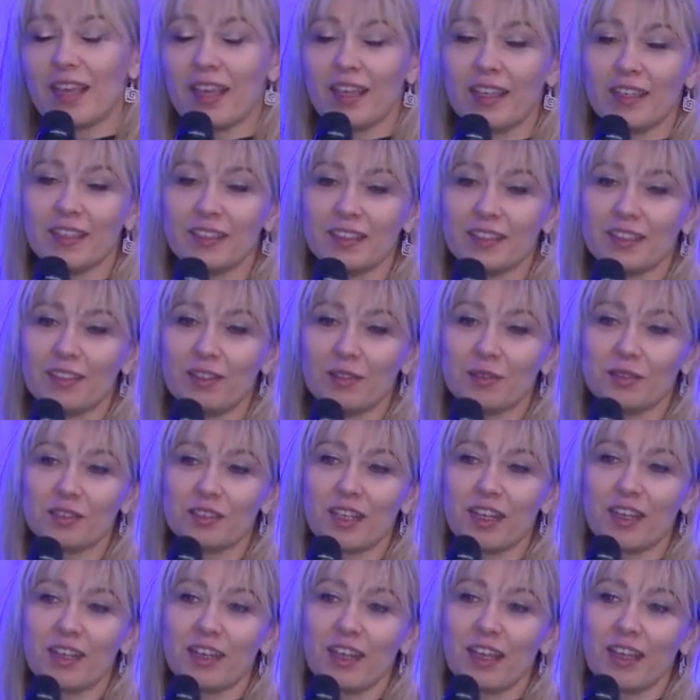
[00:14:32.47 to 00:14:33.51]
And those
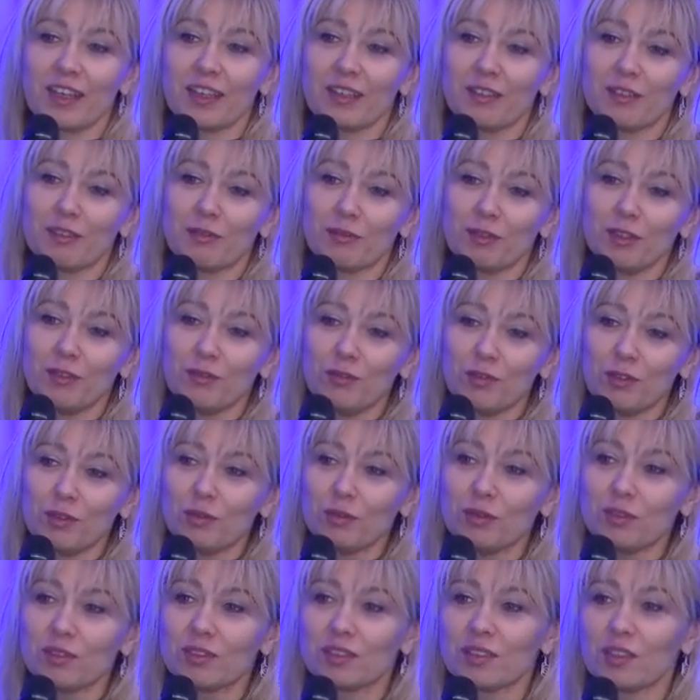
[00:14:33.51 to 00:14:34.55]
are like
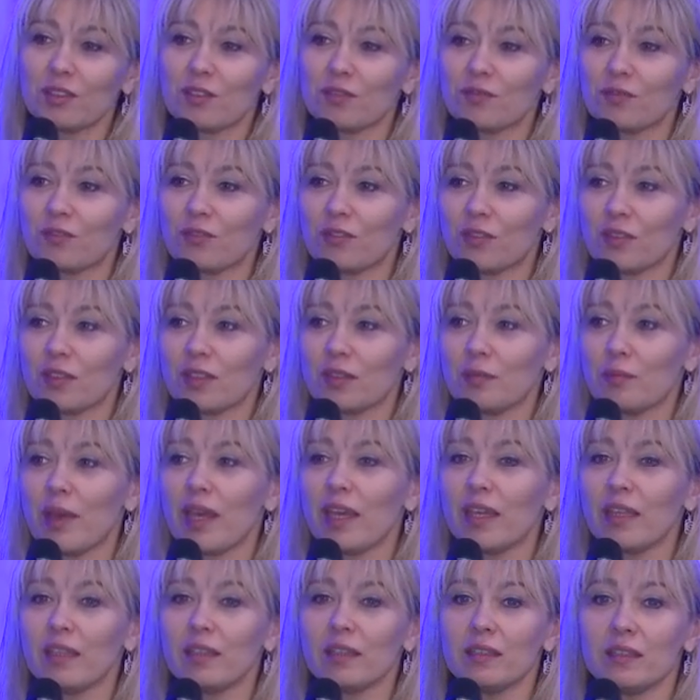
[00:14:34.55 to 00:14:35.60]
reviews of
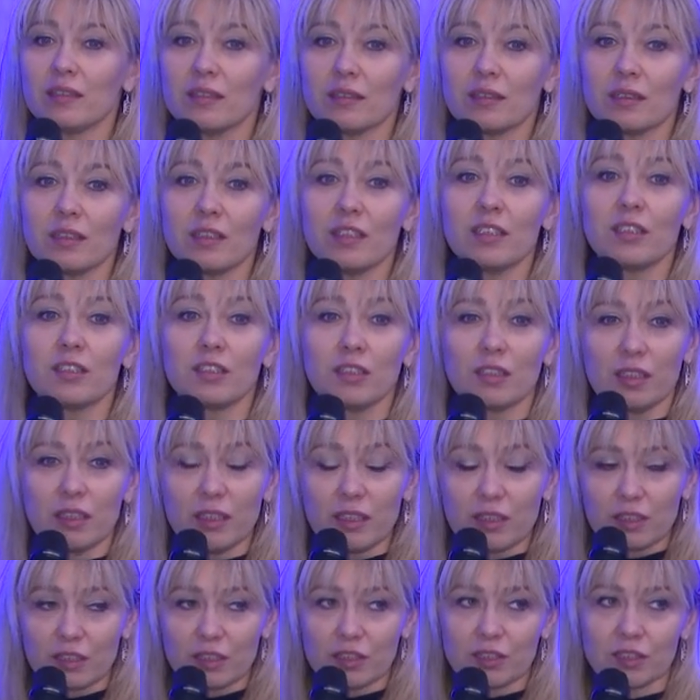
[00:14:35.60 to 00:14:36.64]
main
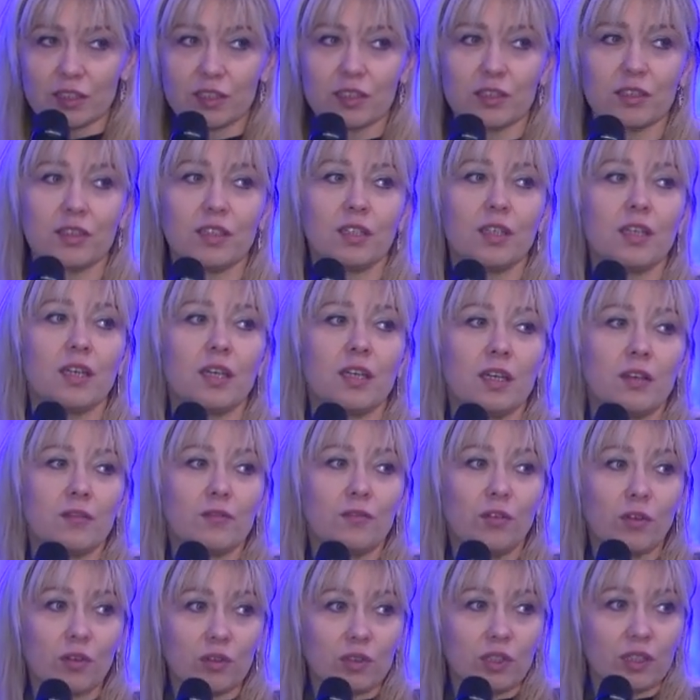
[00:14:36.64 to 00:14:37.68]
literature
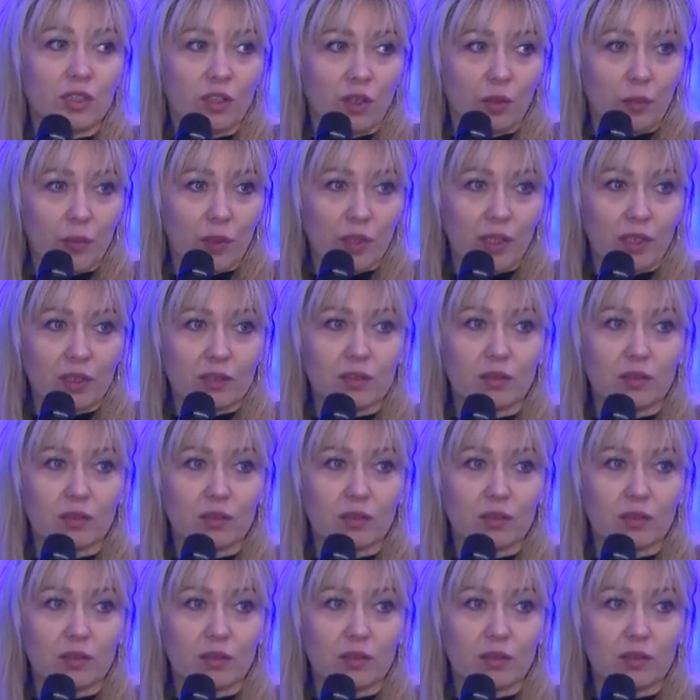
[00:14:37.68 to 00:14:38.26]
for the topic.